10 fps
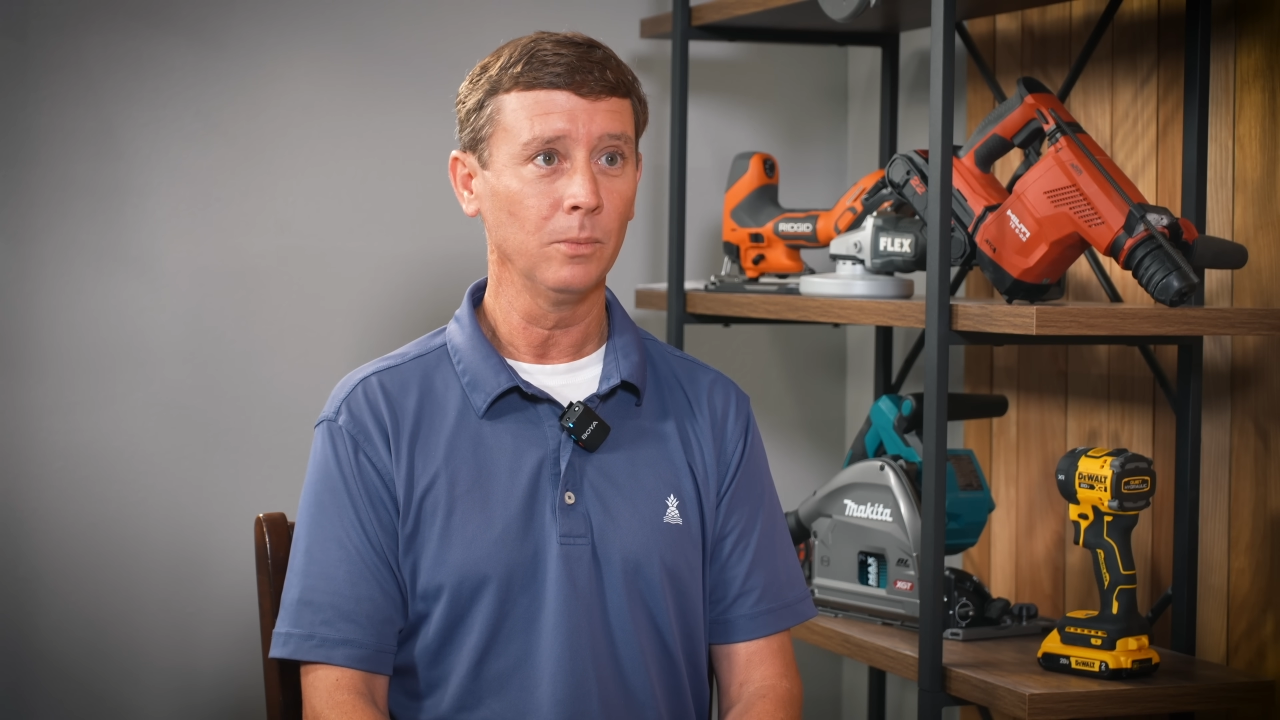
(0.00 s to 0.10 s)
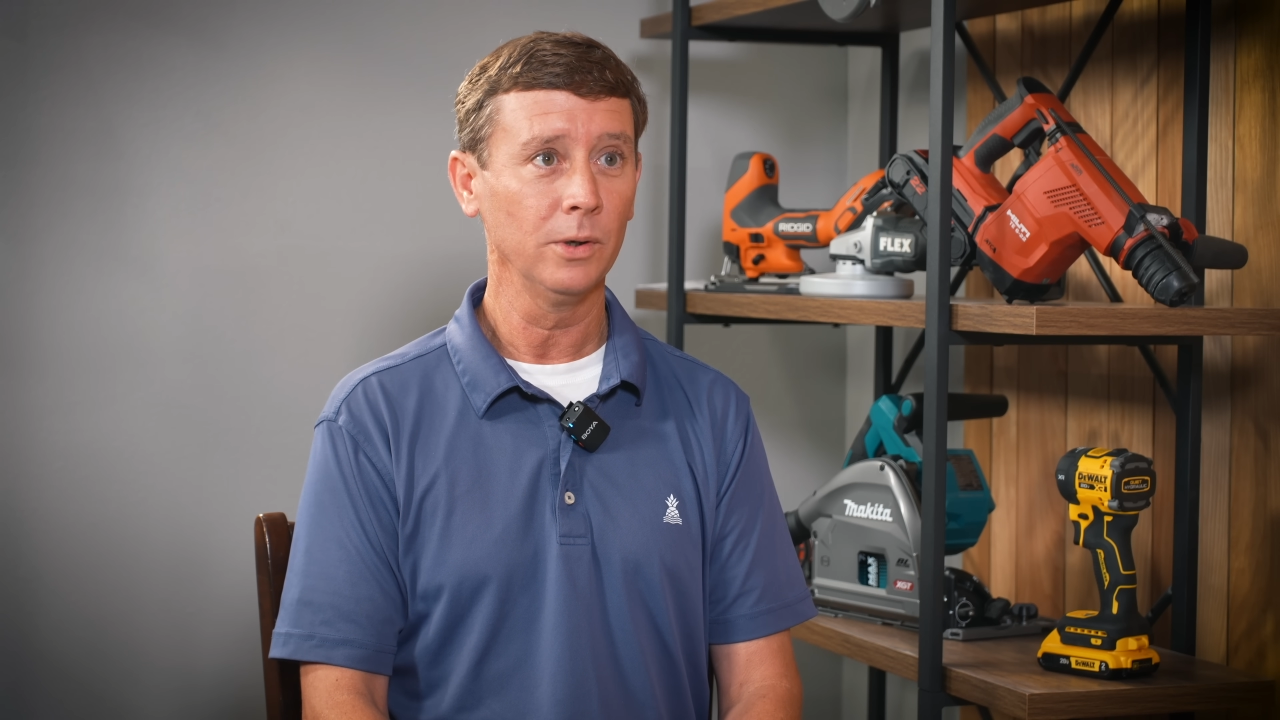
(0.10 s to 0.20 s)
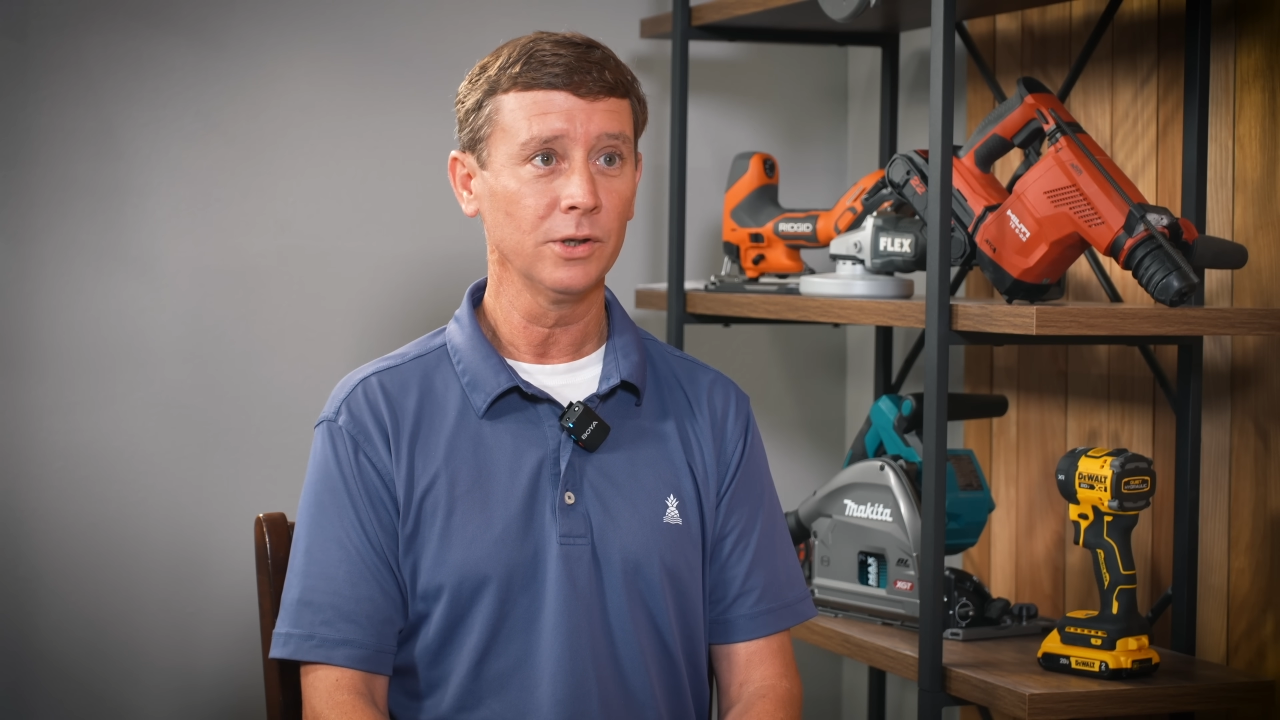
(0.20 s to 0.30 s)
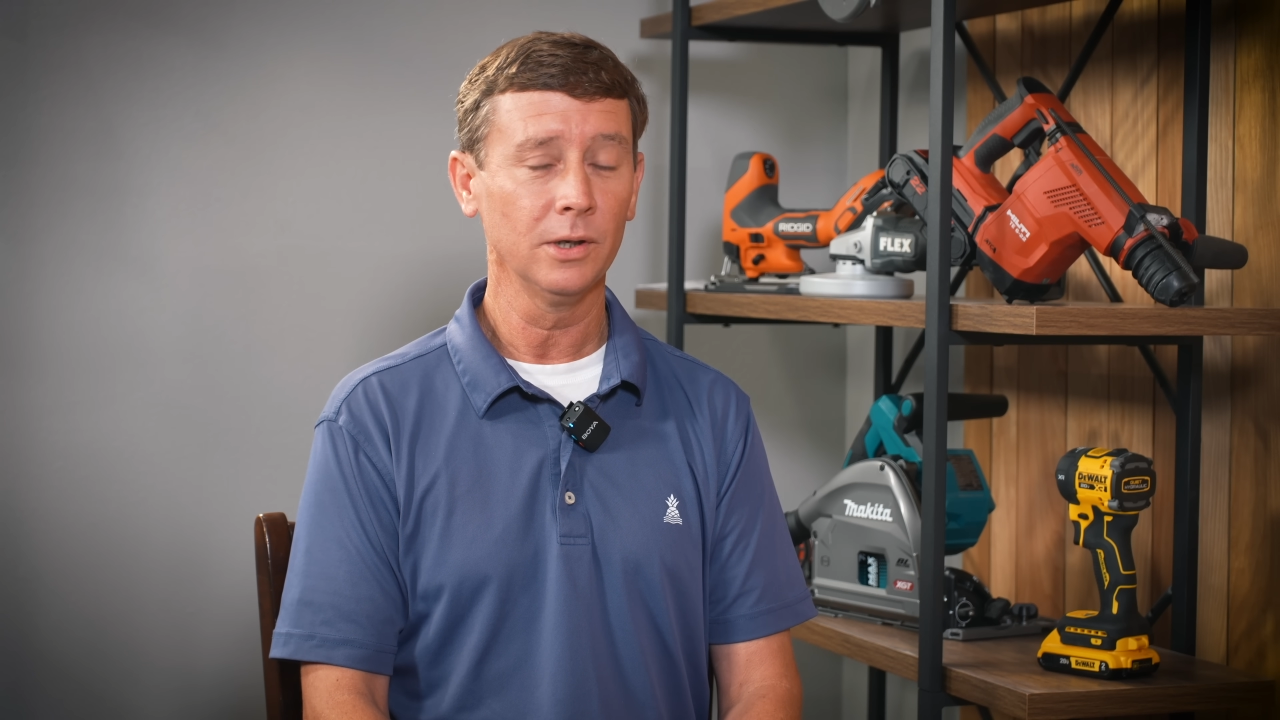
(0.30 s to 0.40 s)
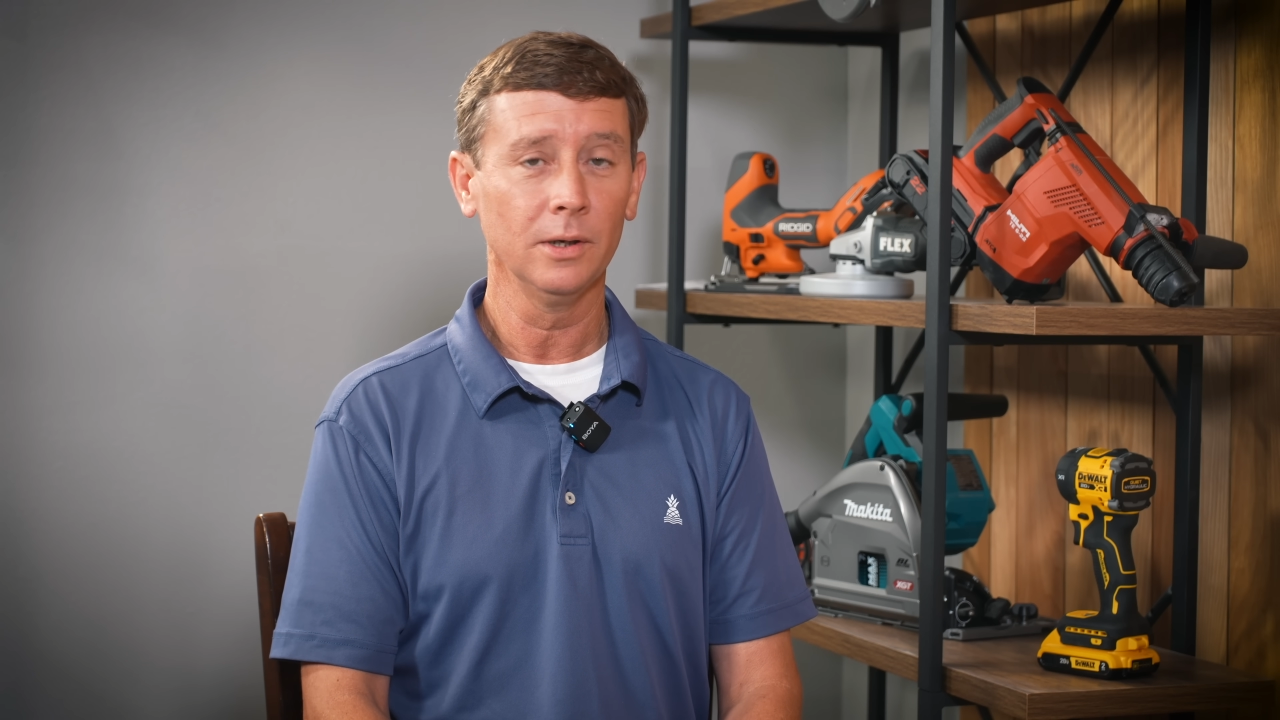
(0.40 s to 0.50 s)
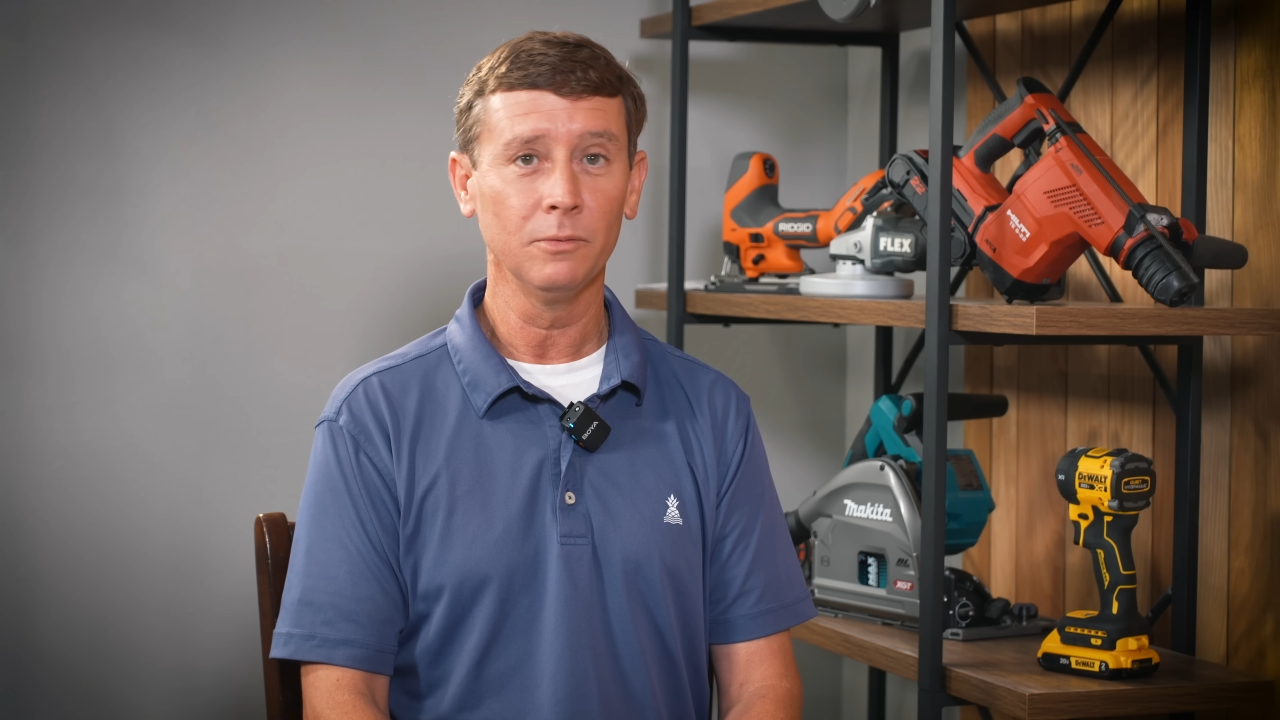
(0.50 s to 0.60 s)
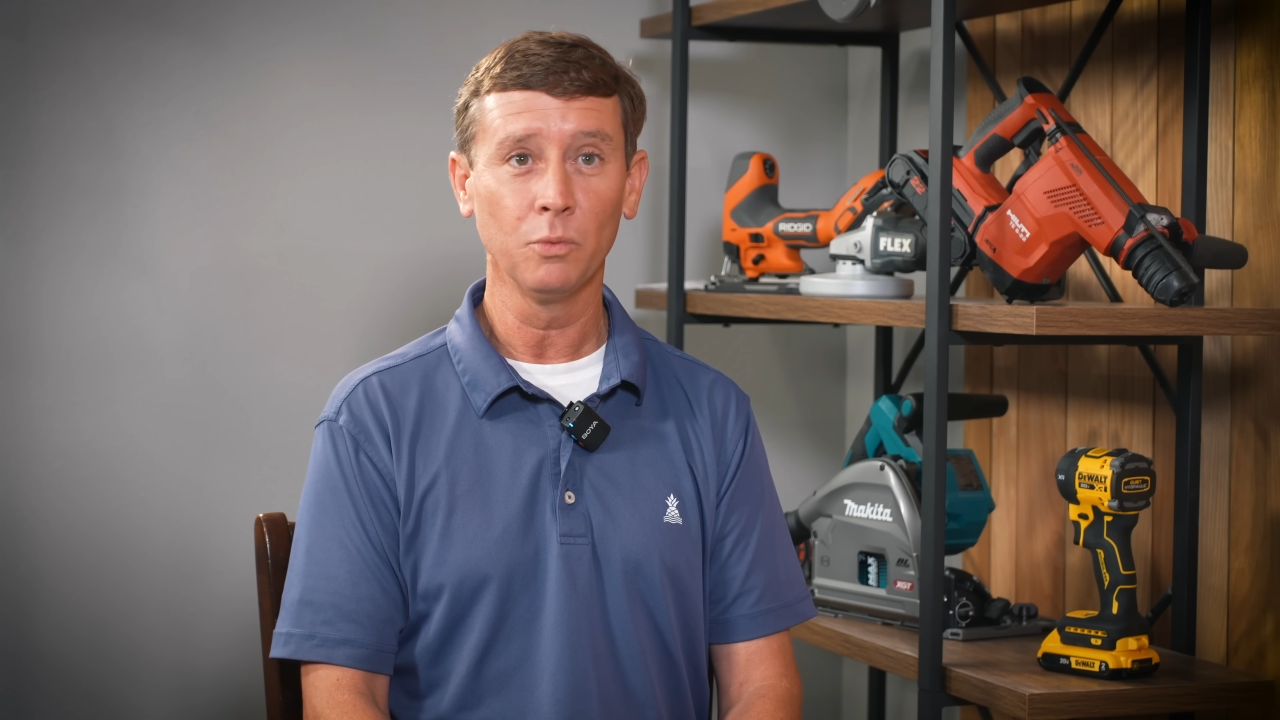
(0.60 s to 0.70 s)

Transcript: which can